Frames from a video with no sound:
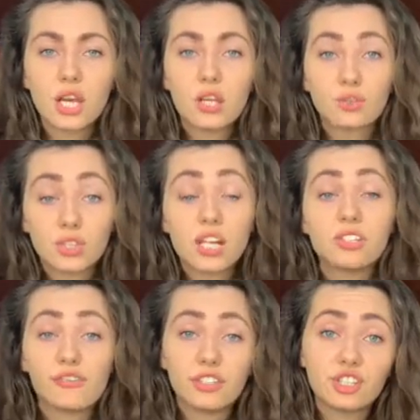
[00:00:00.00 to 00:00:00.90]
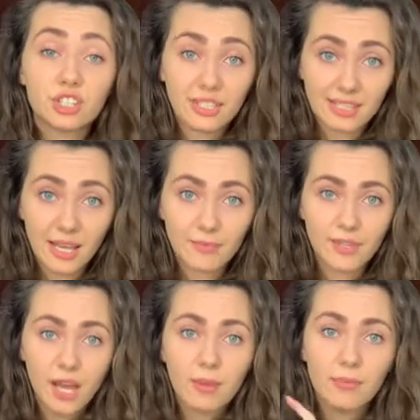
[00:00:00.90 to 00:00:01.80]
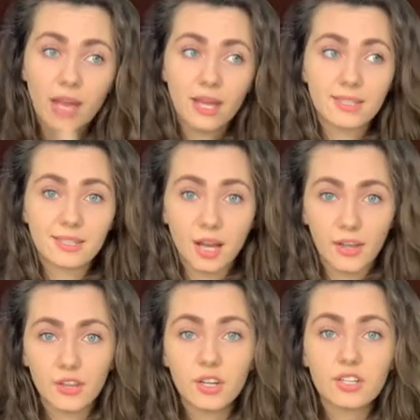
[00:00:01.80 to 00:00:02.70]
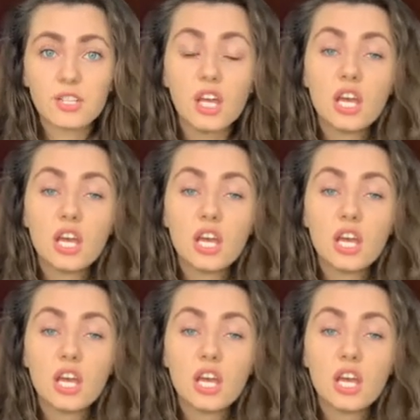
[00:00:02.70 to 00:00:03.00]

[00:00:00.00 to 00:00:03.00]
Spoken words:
start and finish at the same time as others.